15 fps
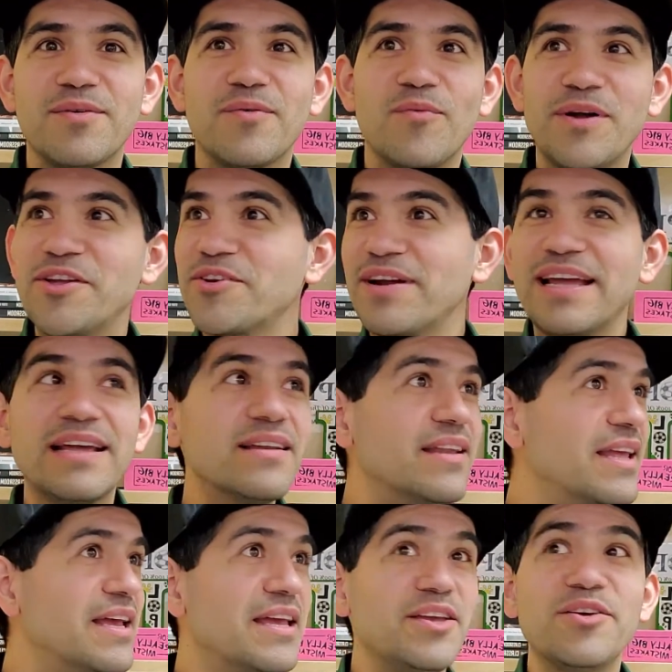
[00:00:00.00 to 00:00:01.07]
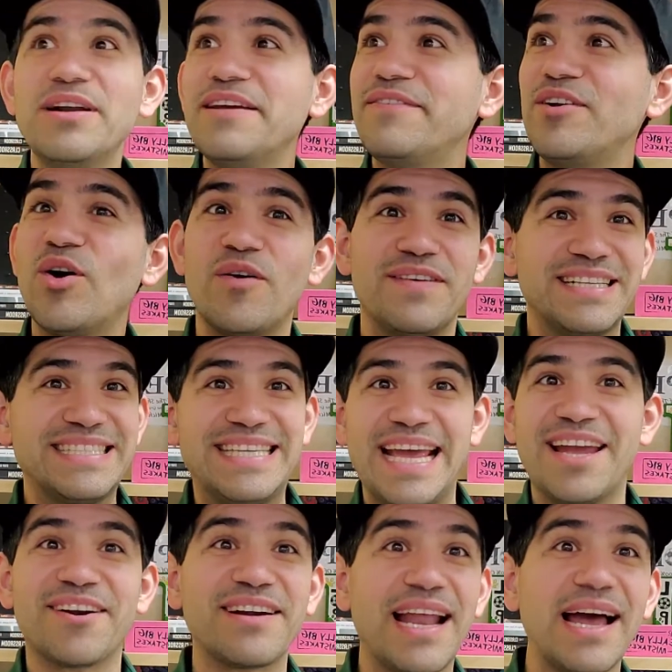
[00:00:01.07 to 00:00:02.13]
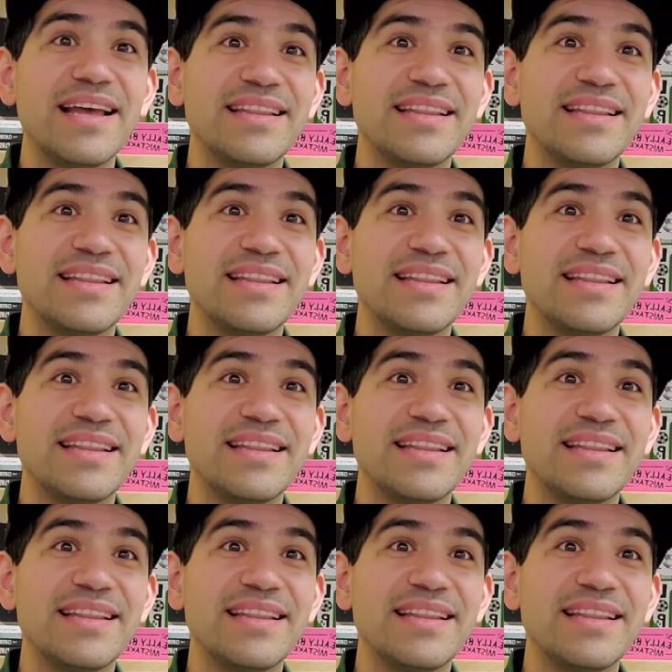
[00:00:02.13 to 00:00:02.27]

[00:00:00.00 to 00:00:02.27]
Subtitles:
When you're in, you don't even know if it's day or night.